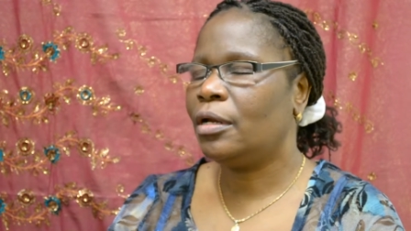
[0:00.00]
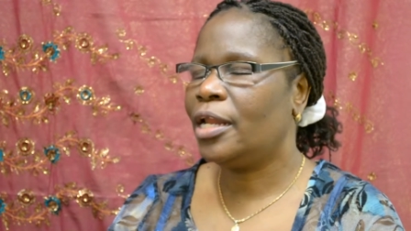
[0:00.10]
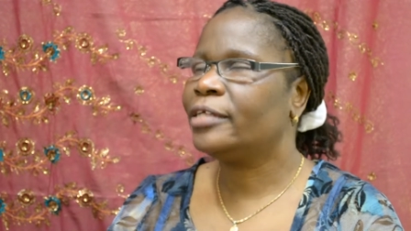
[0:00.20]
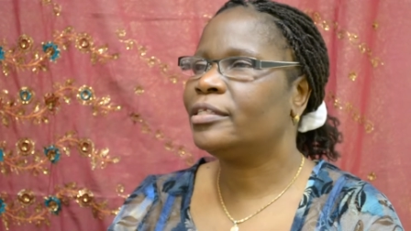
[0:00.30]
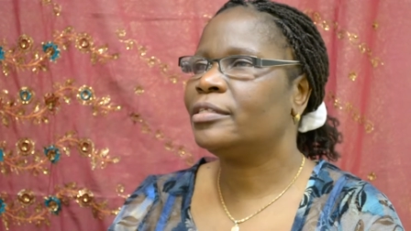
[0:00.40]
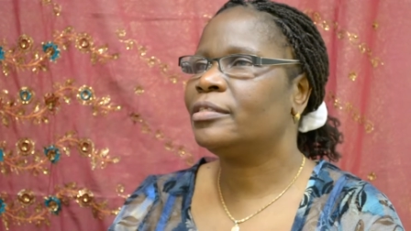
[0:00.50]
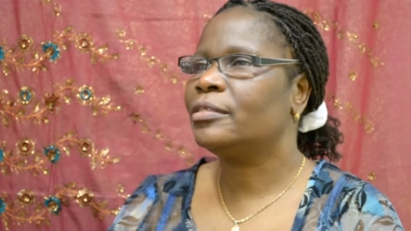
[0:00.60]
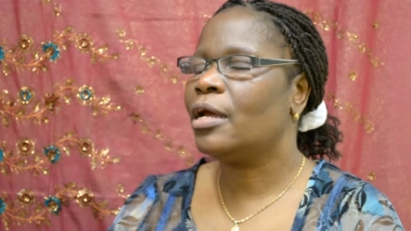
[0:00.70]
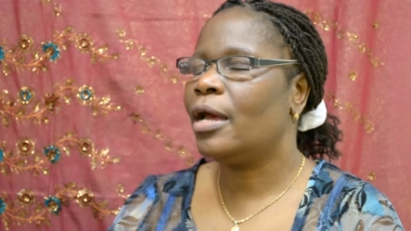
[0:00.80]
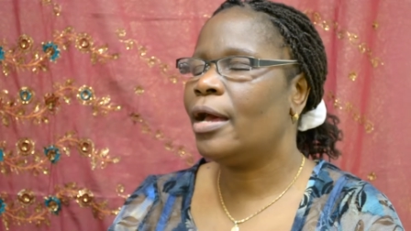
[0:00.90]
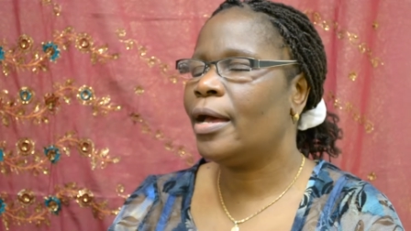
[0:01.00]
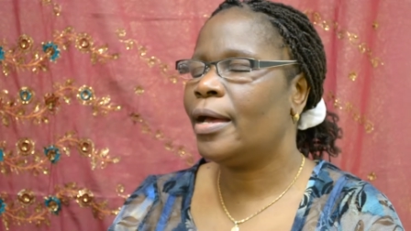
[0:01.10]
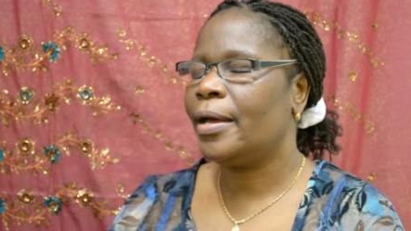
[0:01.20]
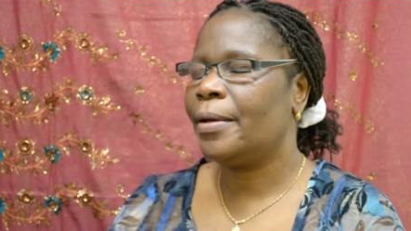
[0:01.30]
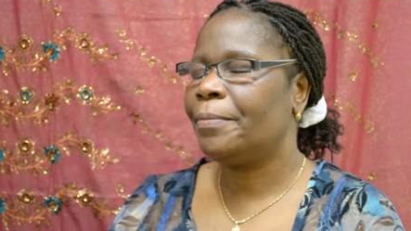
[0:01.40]
LASS
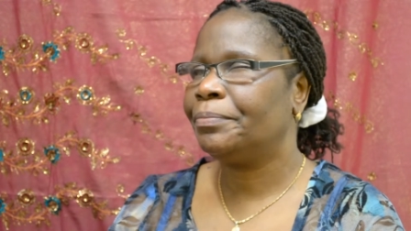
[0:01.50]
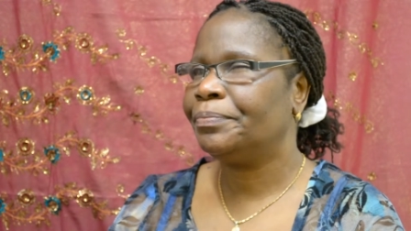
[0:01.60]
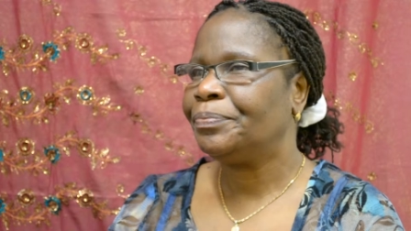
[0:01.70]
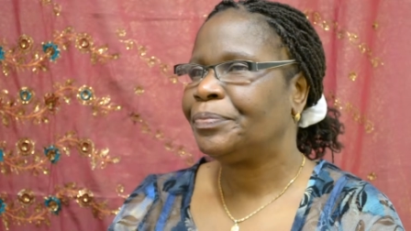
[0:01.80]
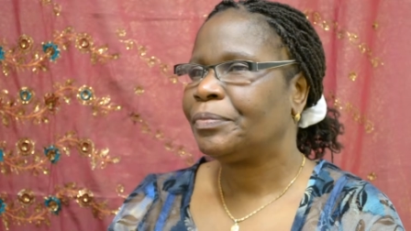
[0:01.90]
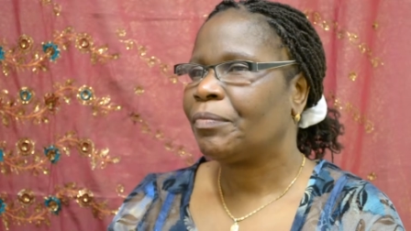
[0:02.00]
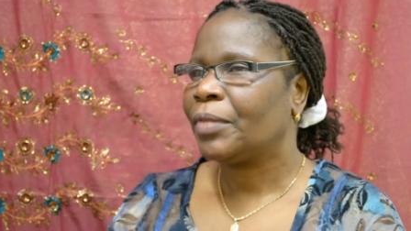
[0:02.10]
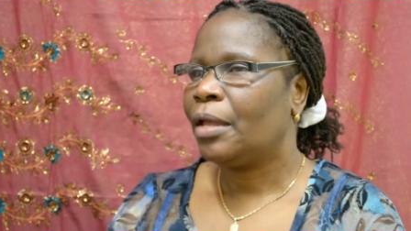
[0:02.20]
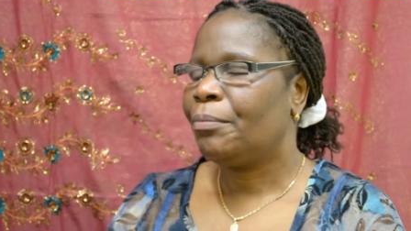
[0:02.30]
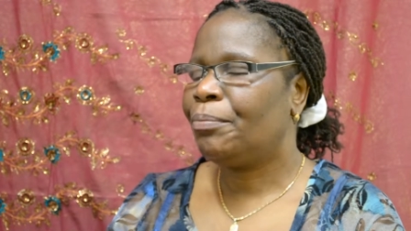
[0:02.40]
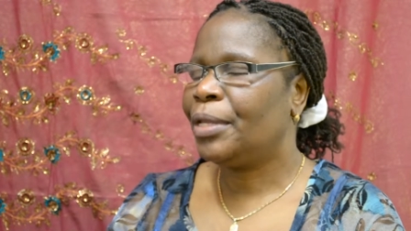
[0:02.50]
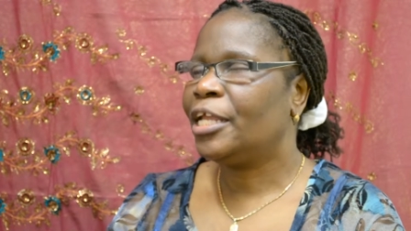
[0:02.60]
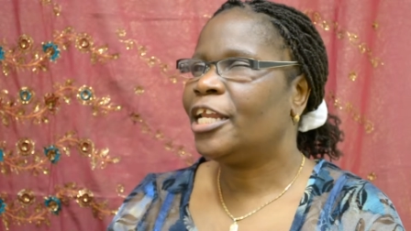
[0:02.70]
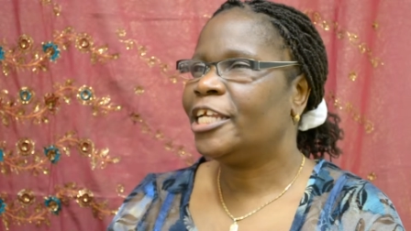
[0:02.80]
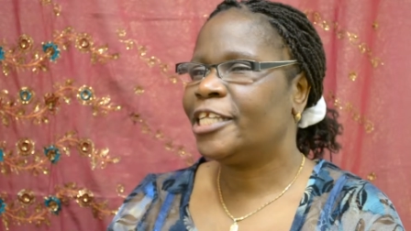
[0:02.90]
uh,
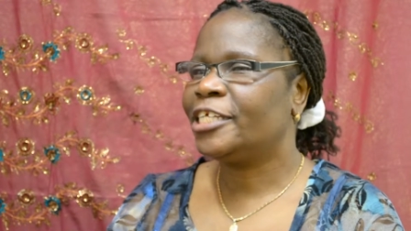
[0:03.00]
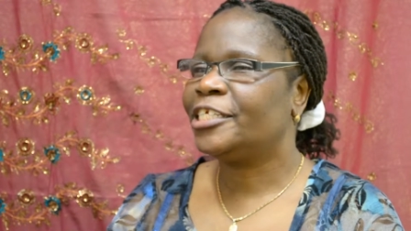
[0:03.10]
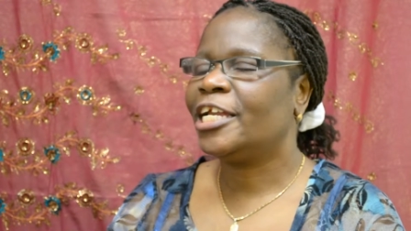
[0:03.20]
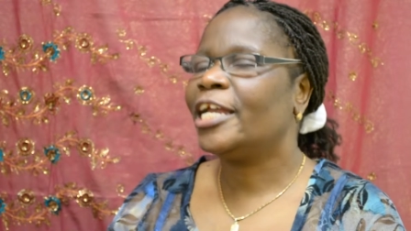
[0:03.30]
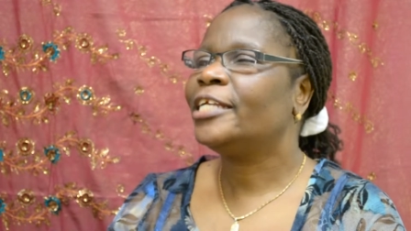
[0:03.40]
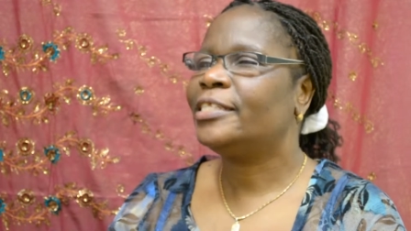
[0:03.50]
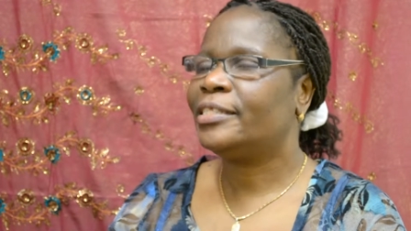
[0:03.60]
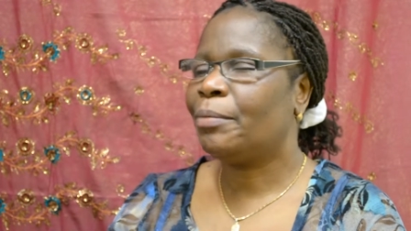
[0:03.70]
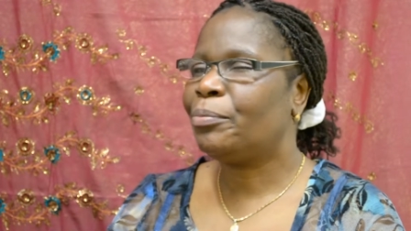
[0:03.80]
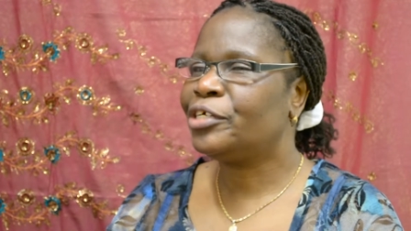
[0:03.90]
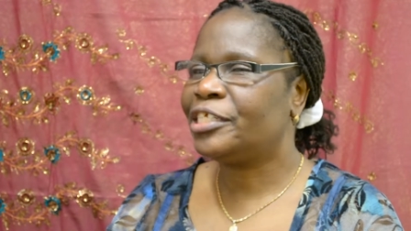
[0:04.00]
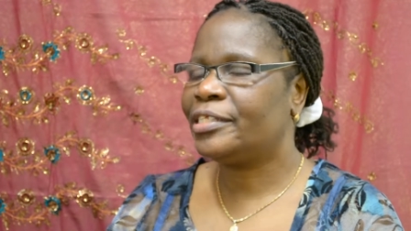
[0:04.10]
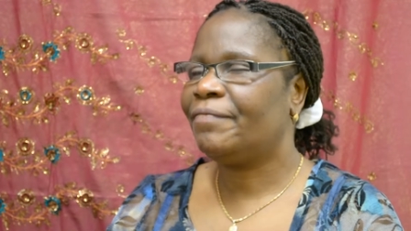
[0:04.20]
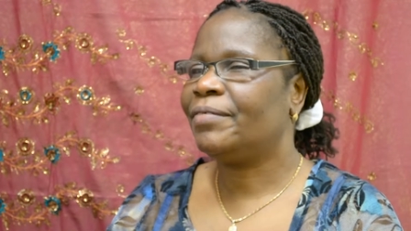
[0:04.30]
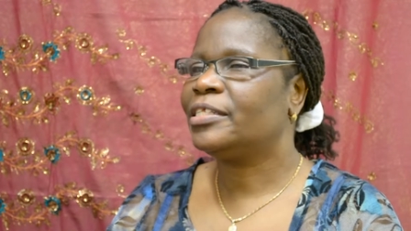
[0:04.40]
being Leicestershire AIDS Support
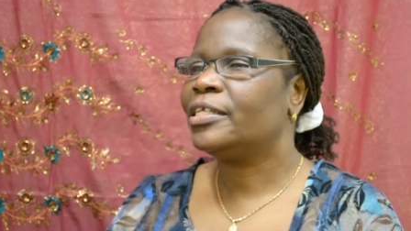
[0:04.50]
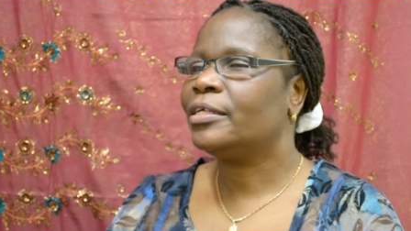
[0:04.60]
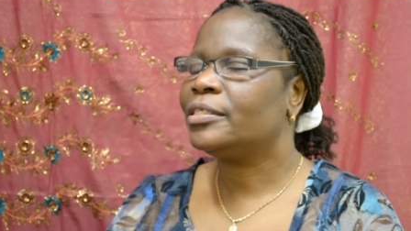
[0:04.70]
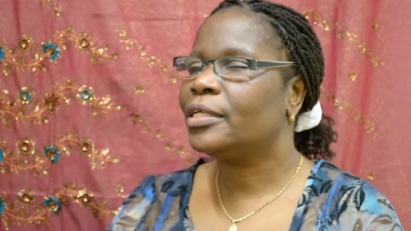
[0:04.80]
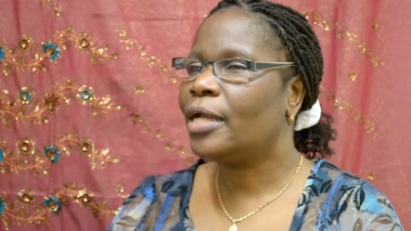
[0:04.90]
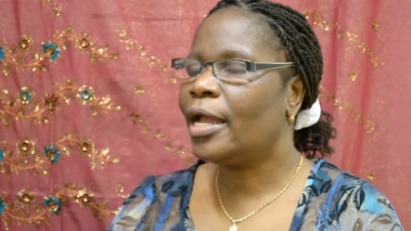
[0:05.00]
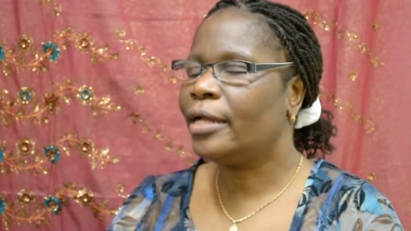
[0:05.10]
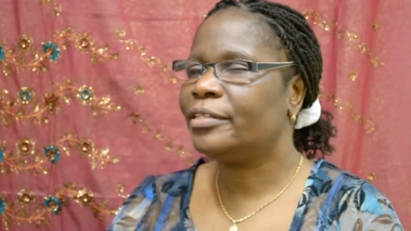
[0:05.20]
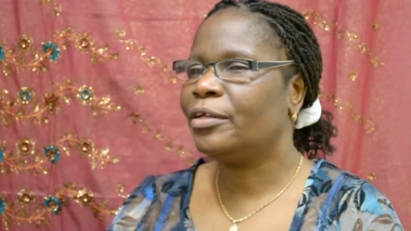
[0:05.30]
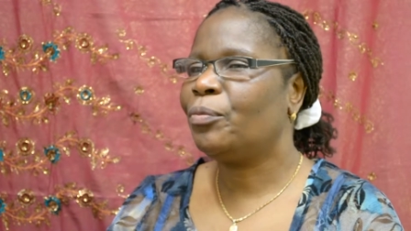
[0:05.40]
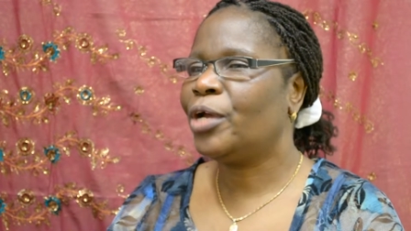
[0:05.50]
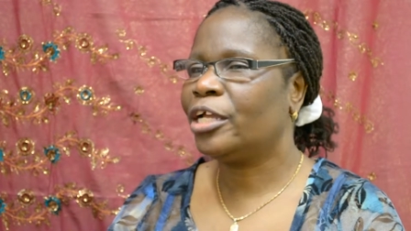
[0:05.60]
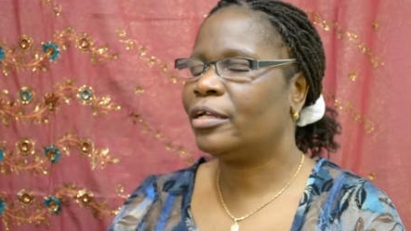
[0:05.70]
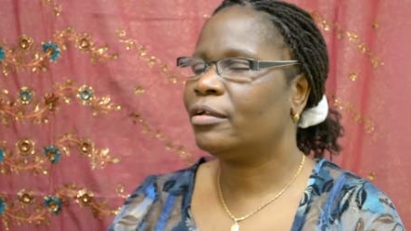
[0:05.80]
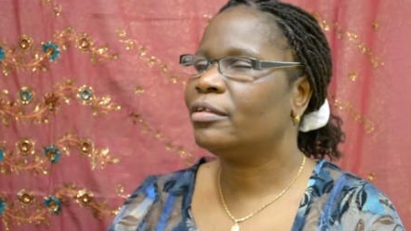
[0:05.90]
Services and the
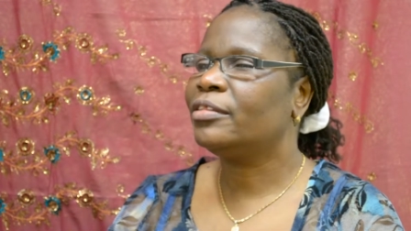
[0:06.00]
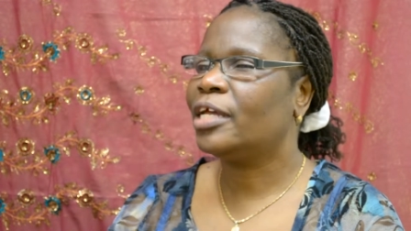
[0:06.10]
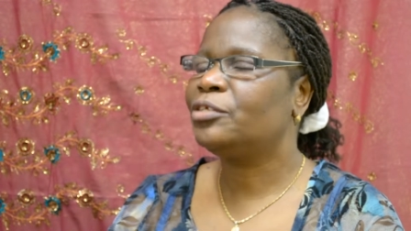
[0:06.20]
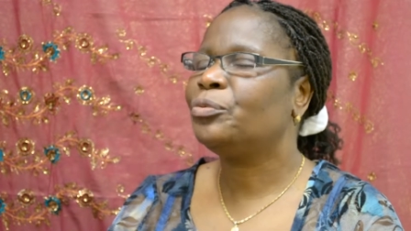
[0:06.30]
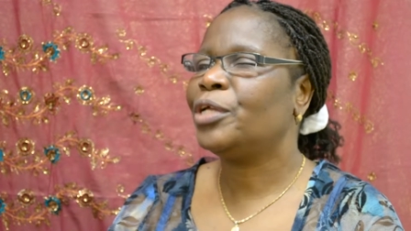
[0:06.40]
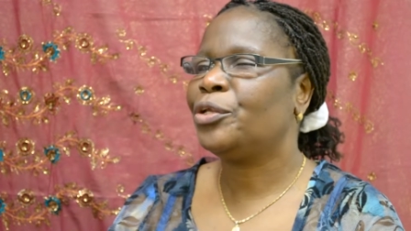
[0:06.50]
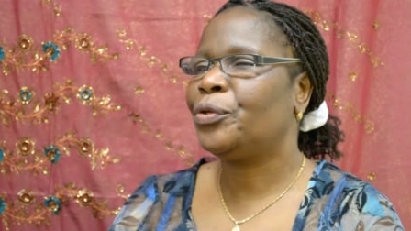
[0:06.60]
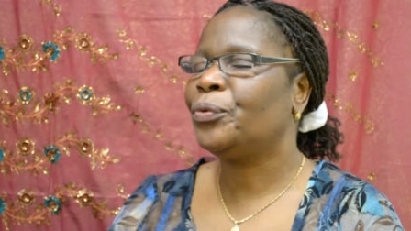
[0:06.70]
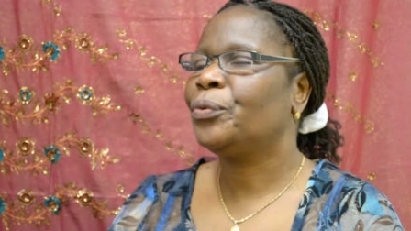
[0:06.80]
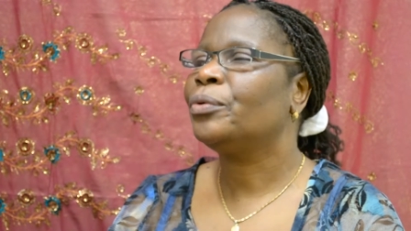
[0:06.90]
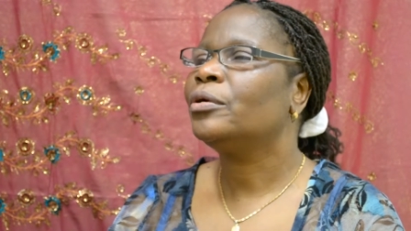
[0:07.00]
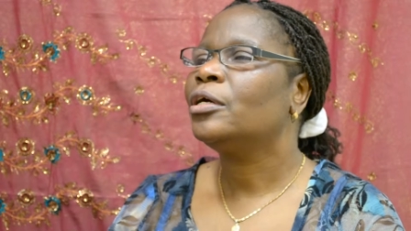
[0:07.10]
work that we do